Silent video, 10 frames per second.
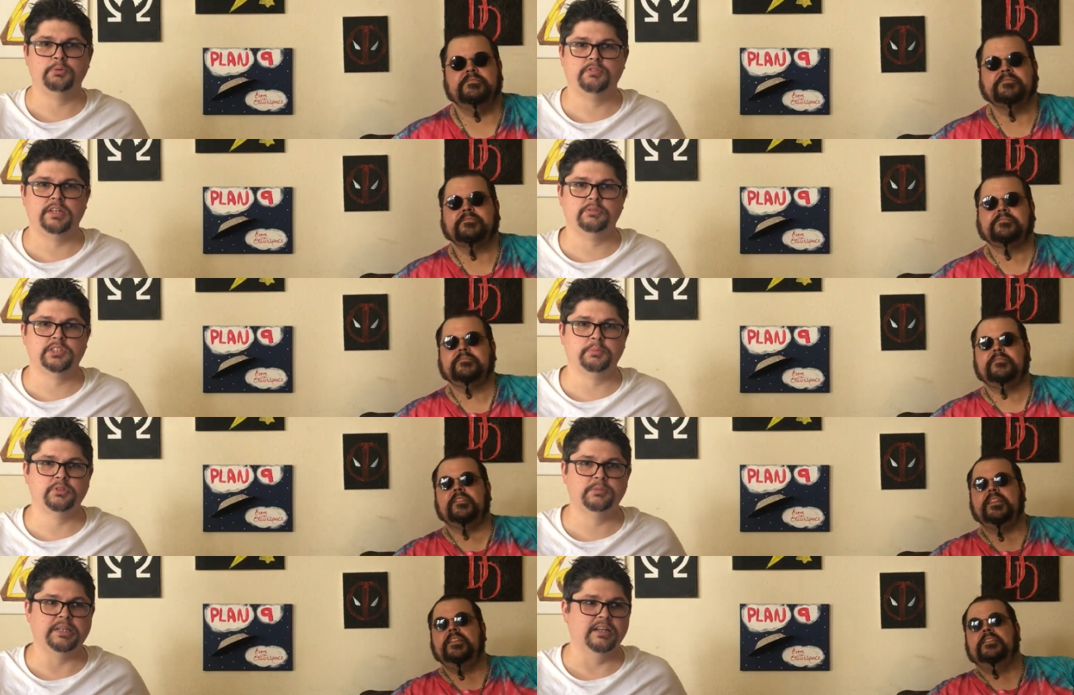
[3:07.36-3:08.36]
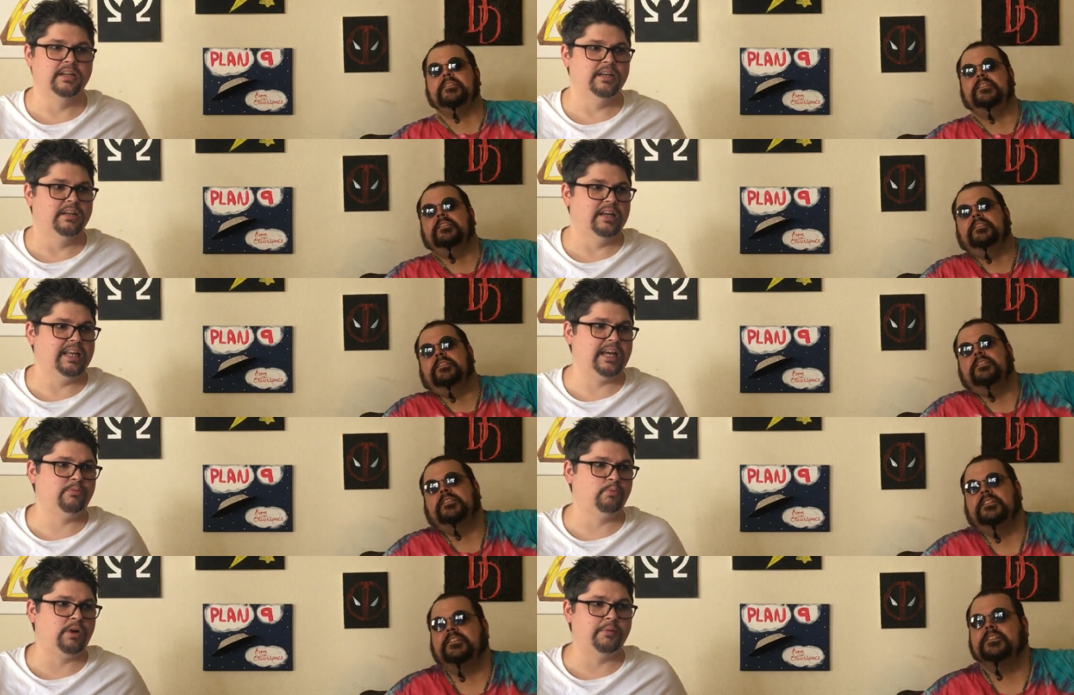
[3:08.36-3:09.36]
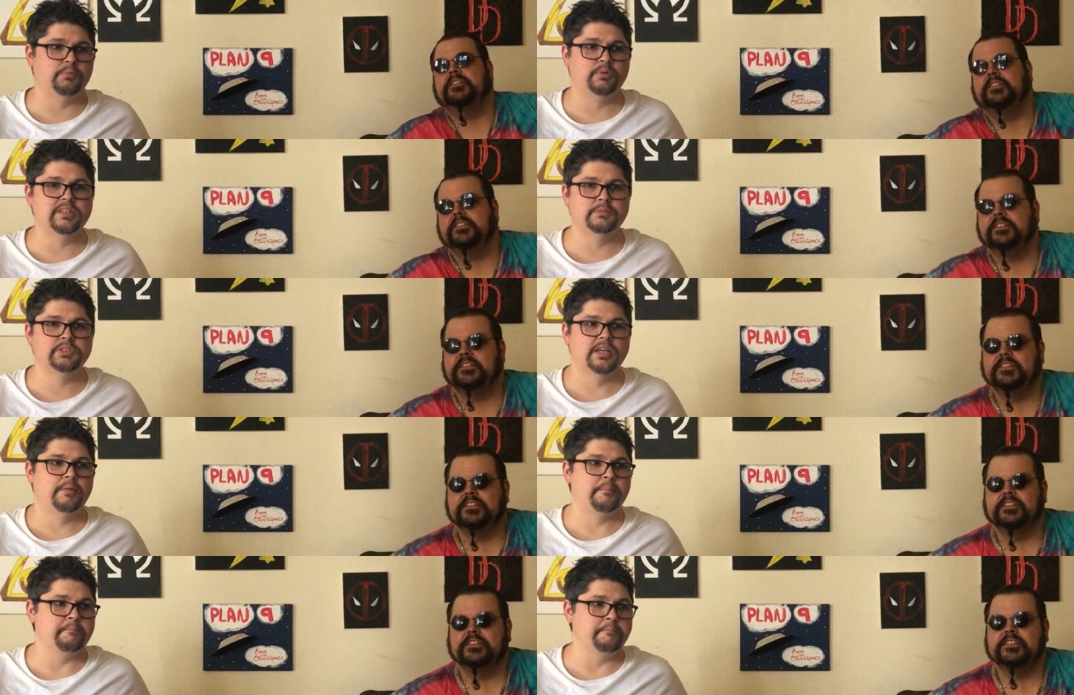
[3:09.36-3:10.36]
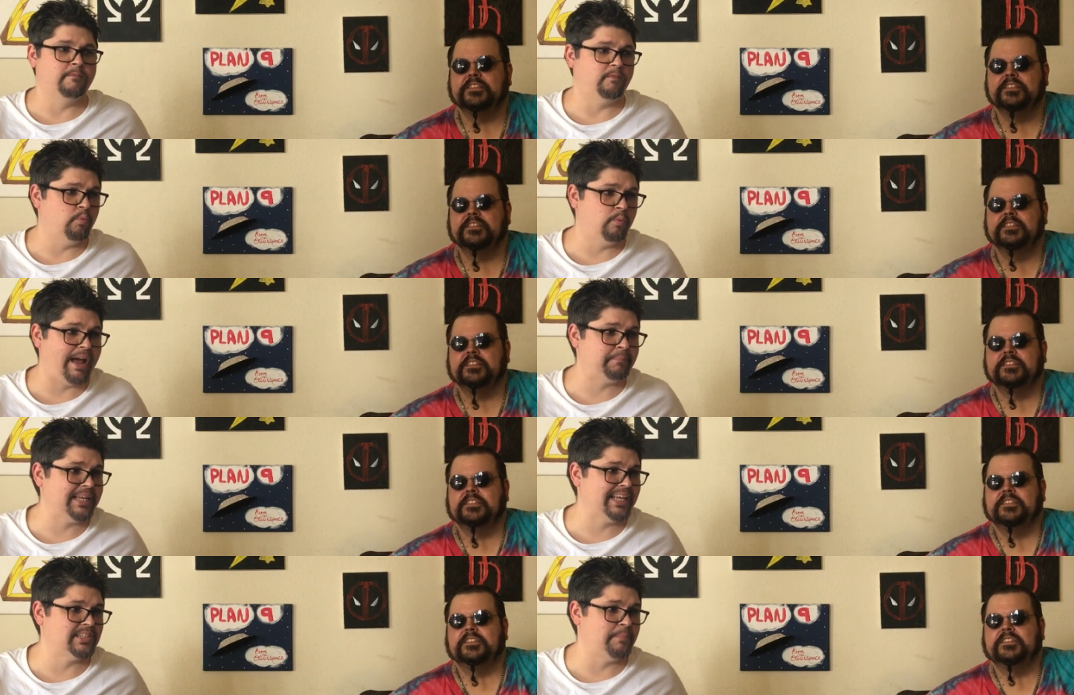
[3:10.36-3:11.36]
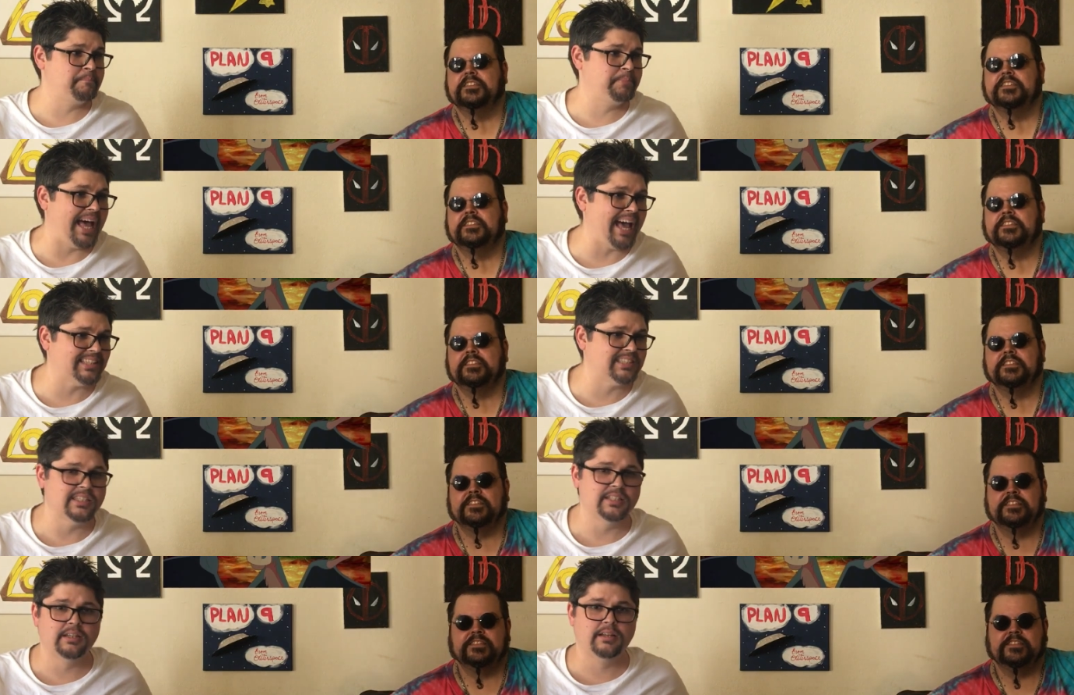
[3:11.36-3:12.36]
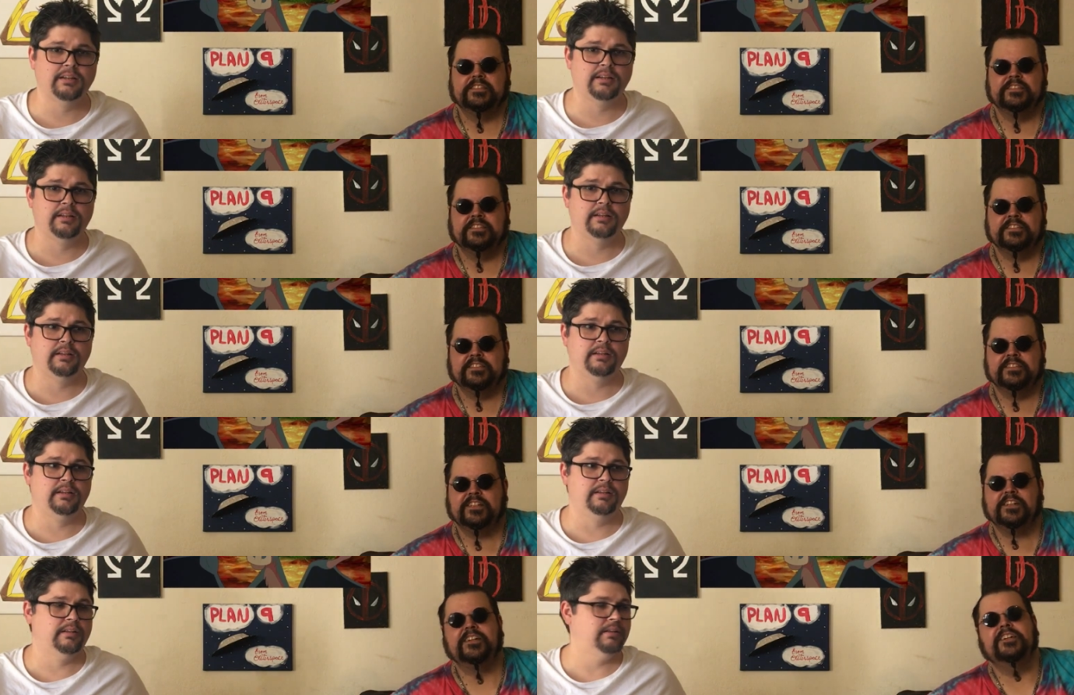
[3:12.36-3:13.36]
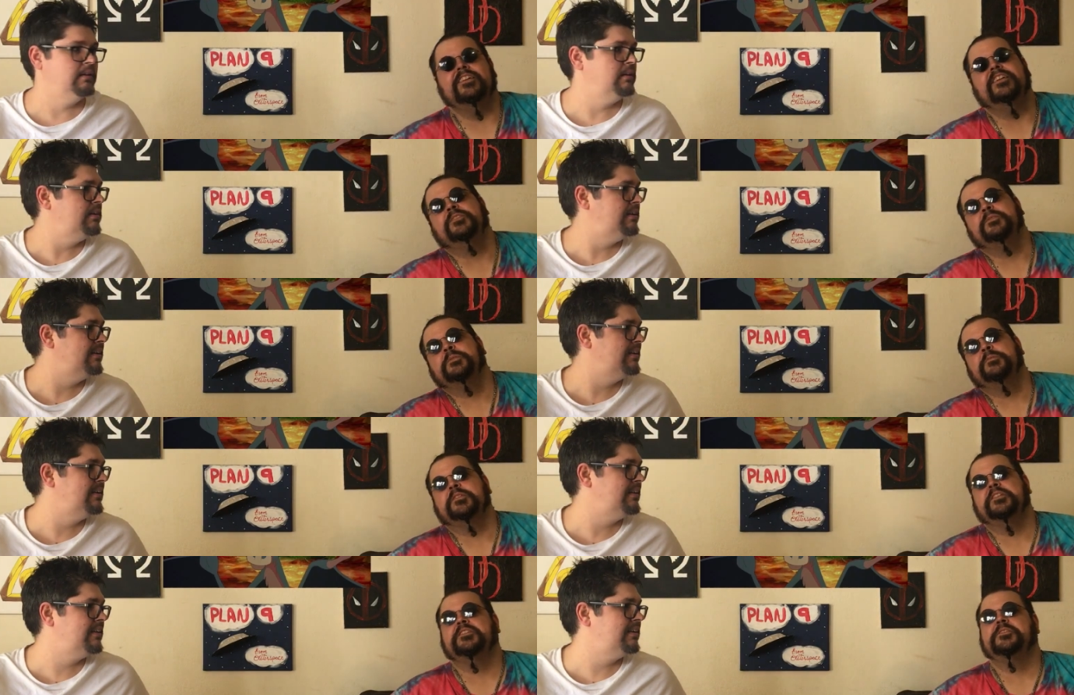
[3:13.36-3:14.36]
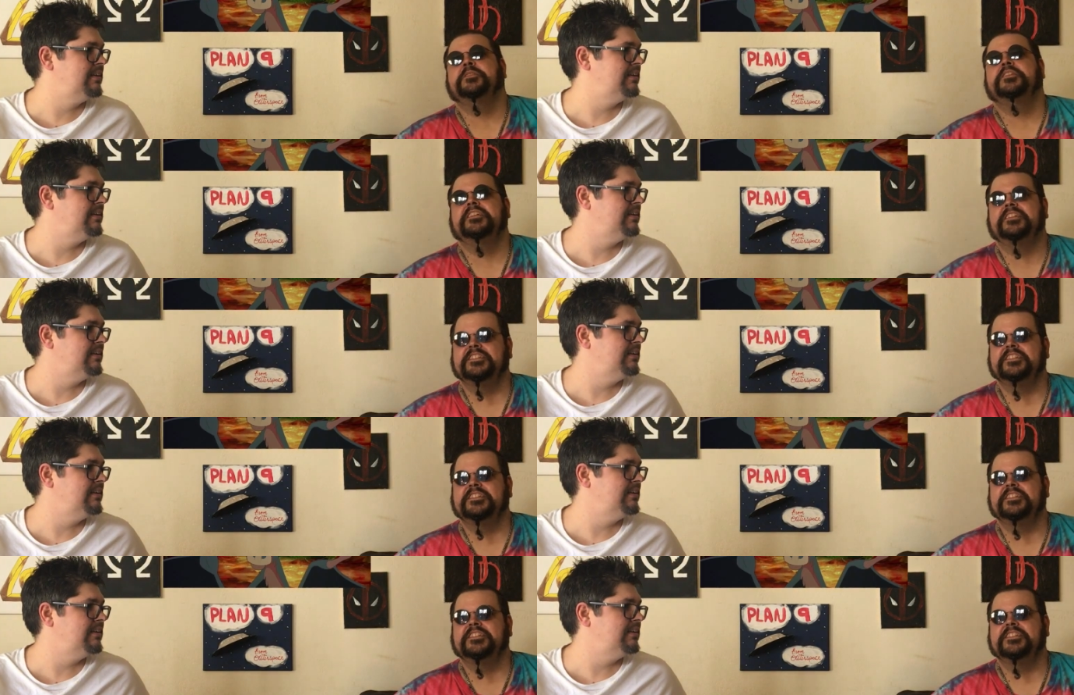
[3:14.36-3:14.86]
Speaker 1: movie it was supposed to be? It had Robin Williams rapping as a bat!
Speaker 2: Oh, I remember this one.